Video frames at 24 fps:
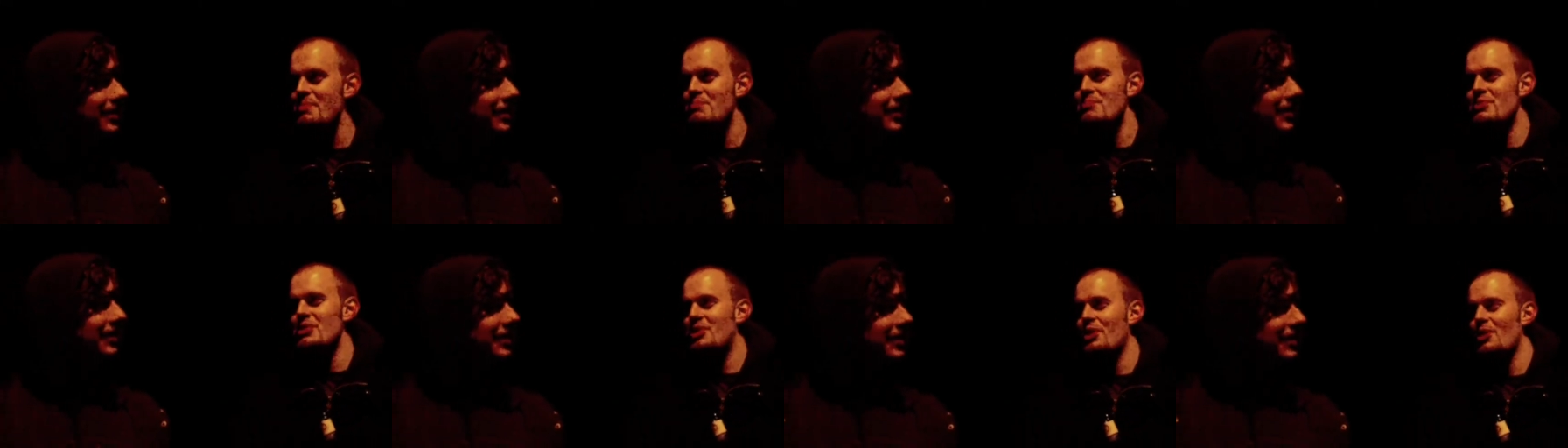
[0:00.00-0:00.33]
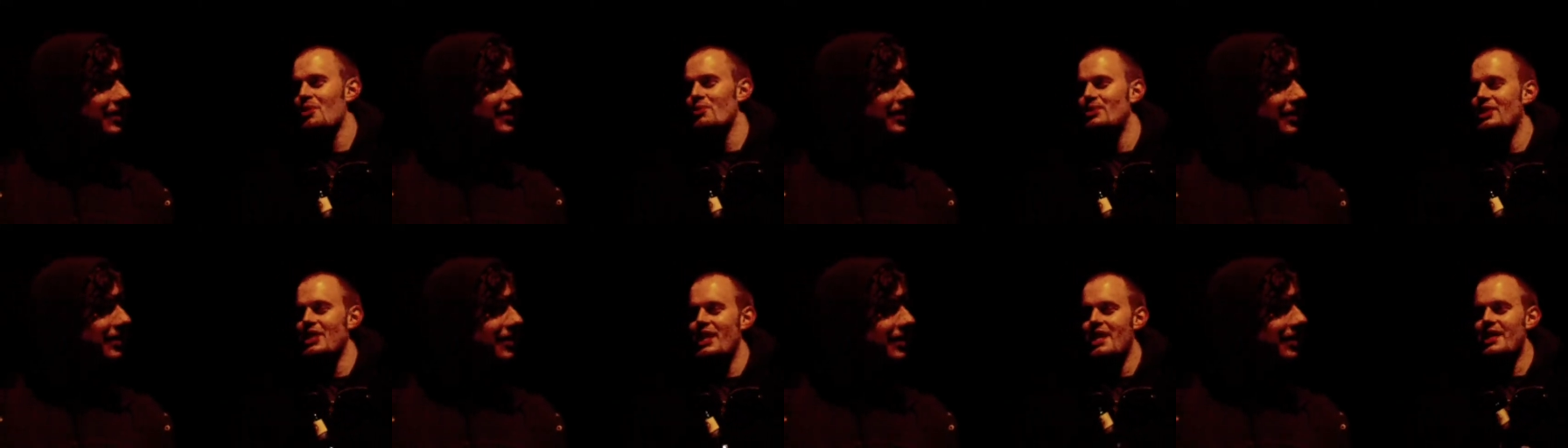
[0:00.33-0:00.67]
Maybe a
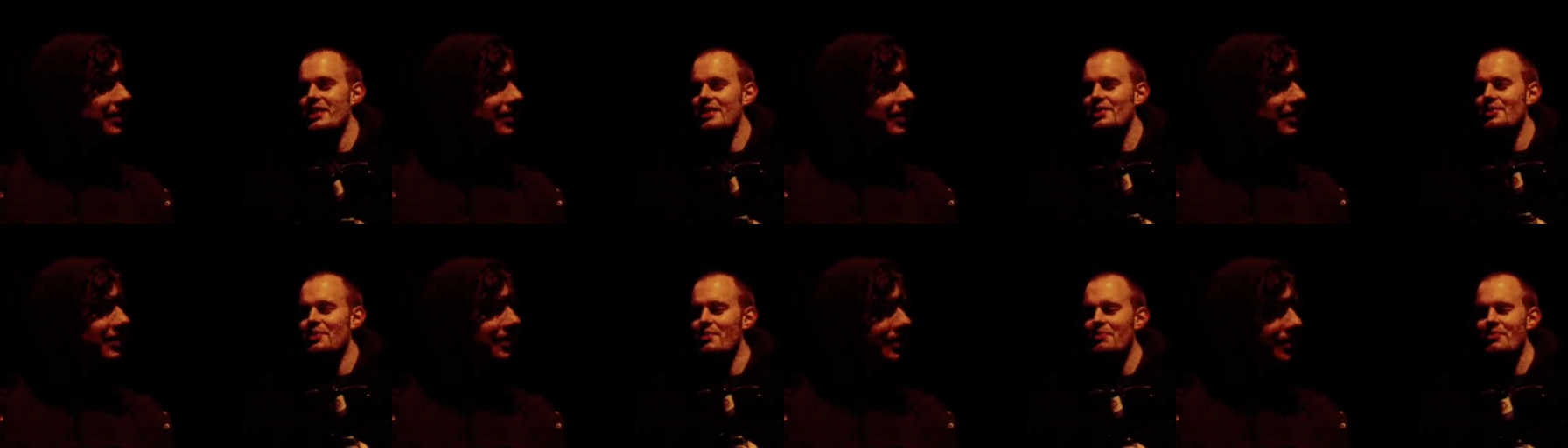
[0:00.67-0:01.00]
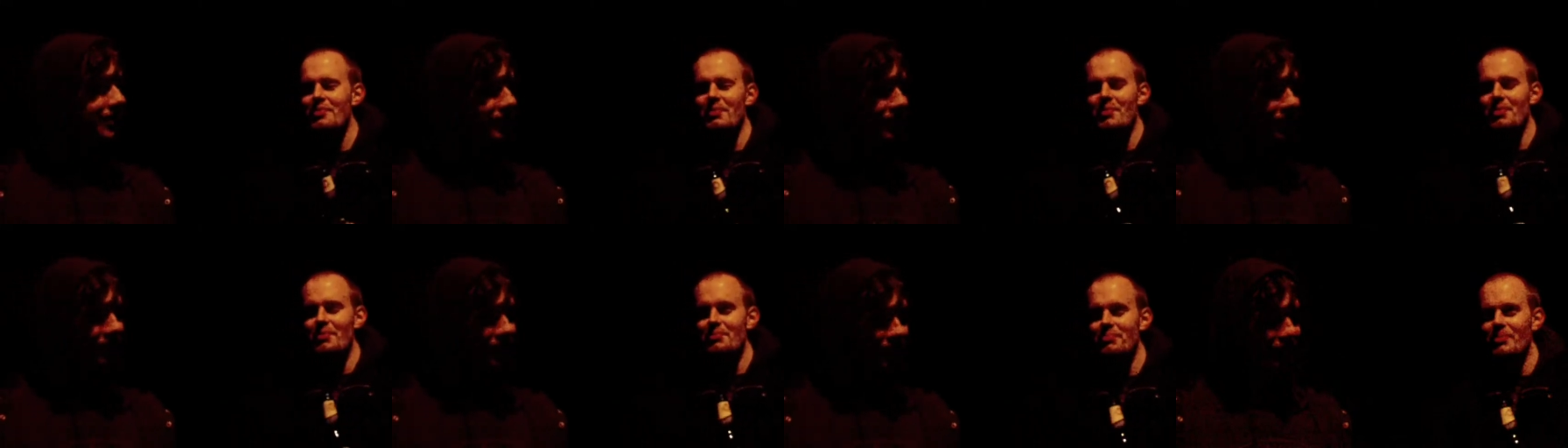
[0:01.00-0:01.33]
goatee to do it
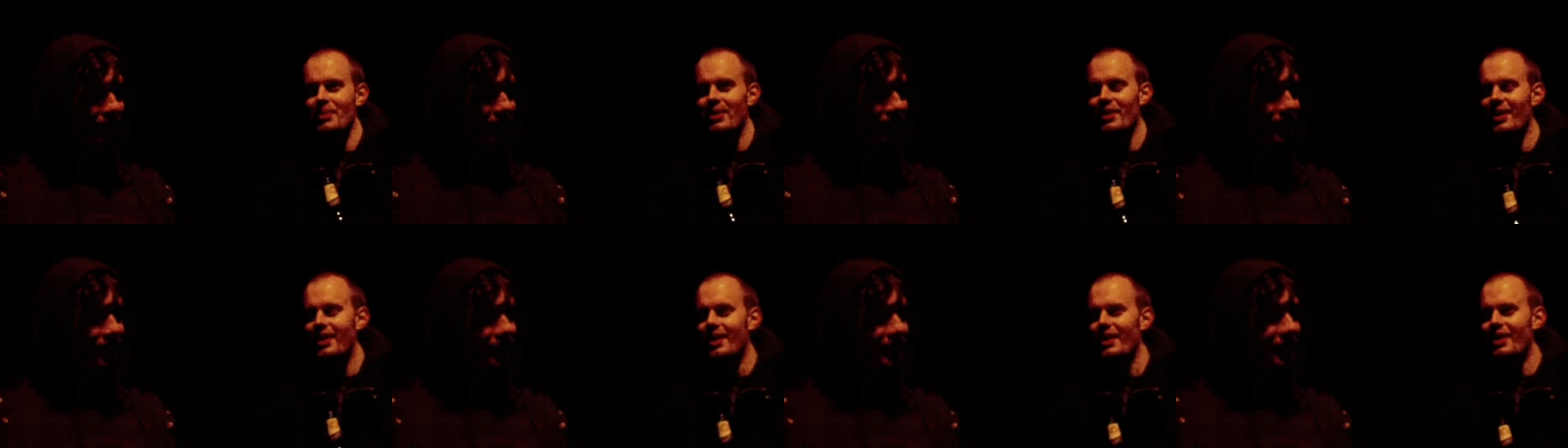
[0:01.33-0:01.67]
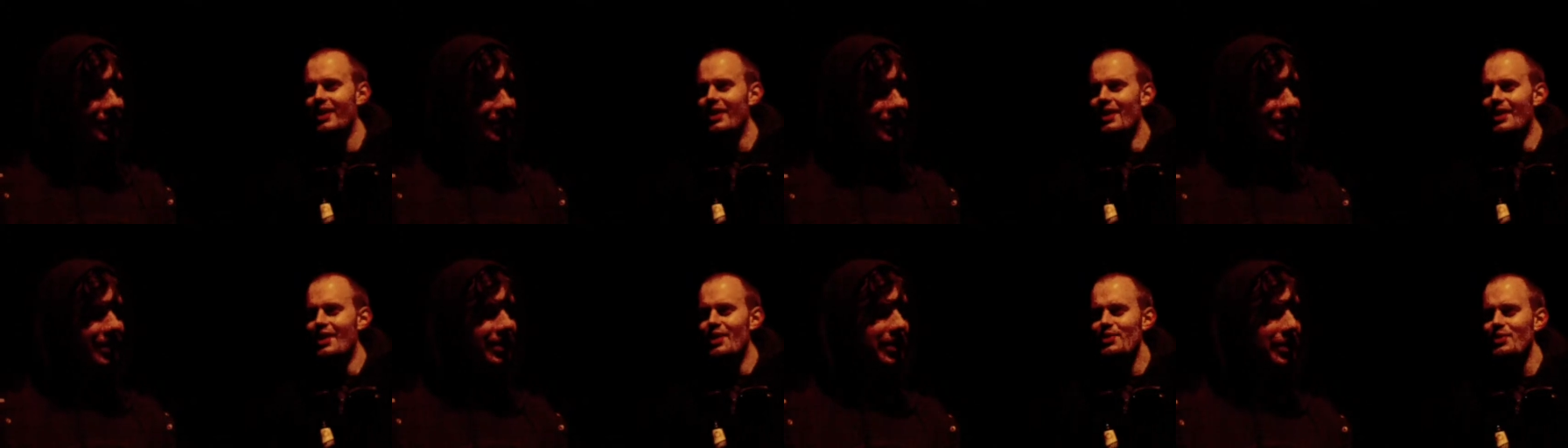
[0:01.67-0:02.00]
for me, but
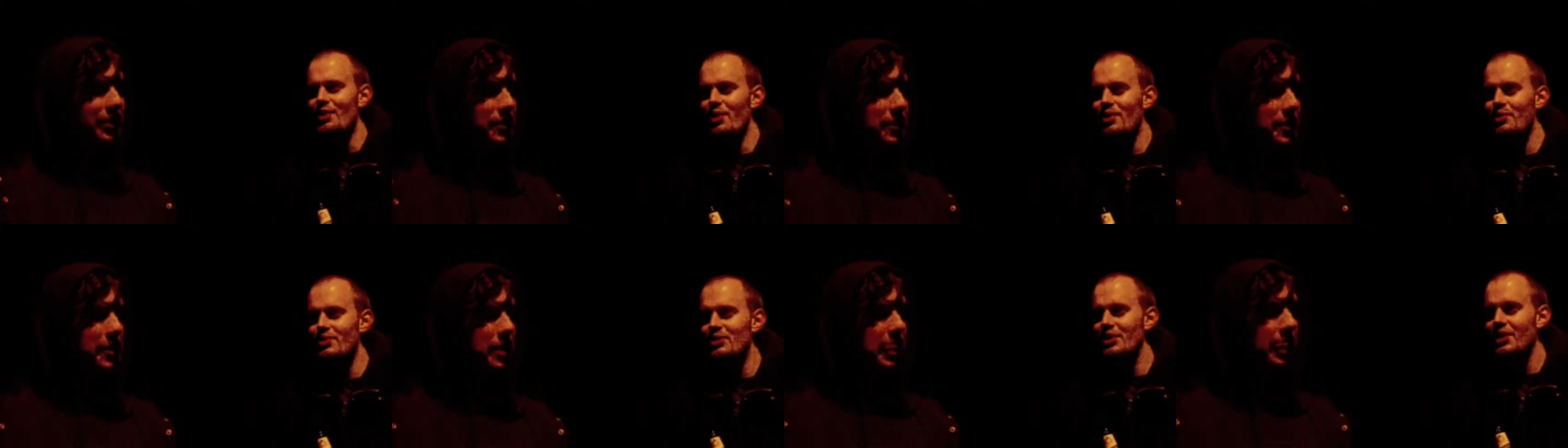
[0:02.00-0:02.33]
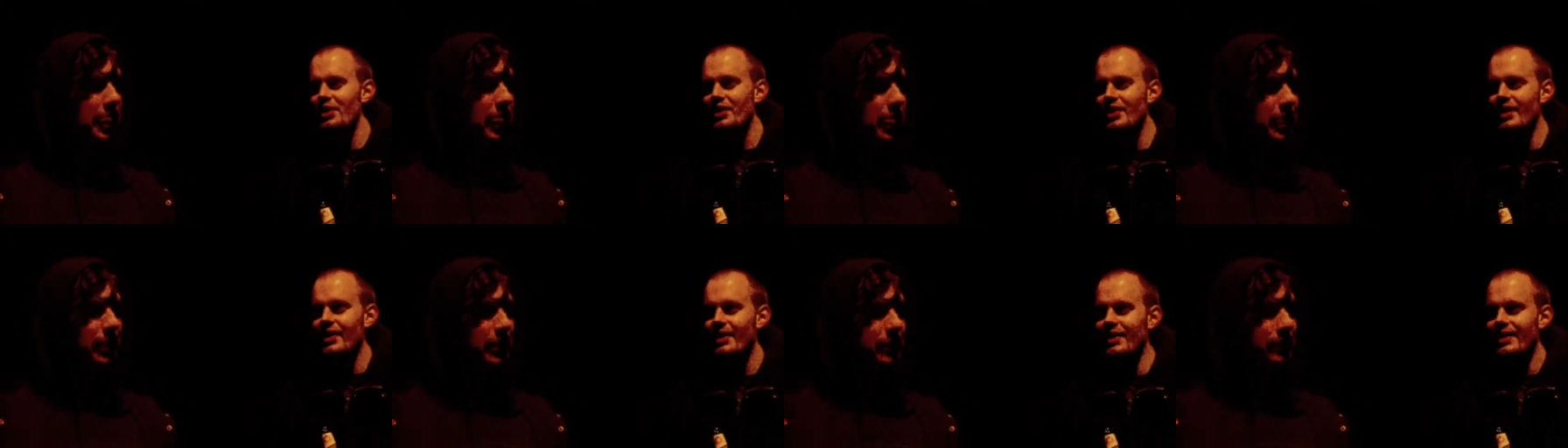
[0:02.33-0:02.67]
uh, no,
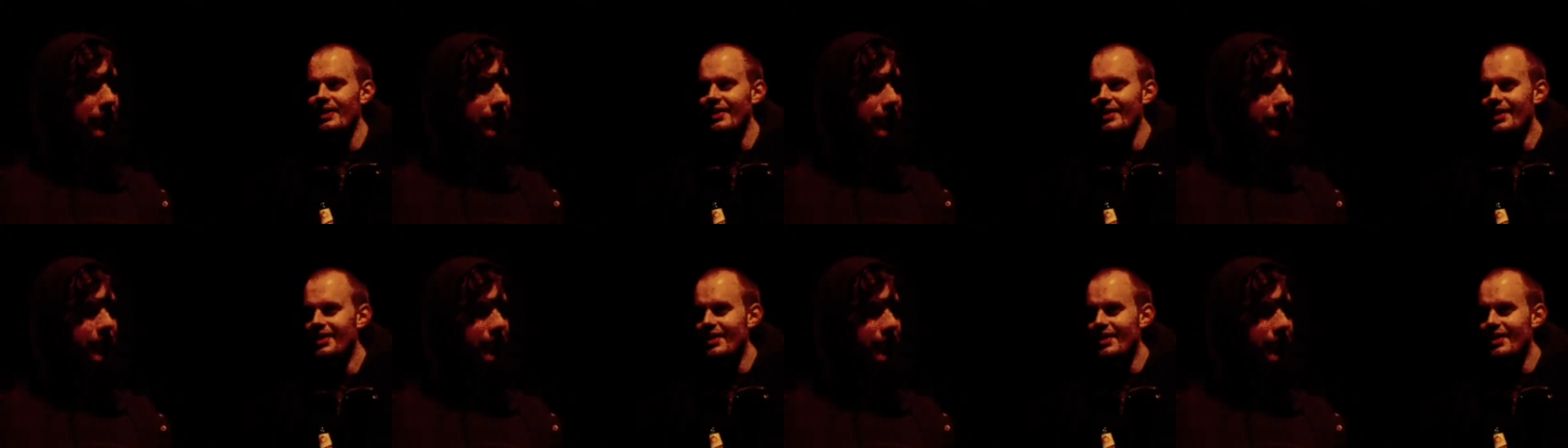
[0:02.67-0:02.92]
certainly.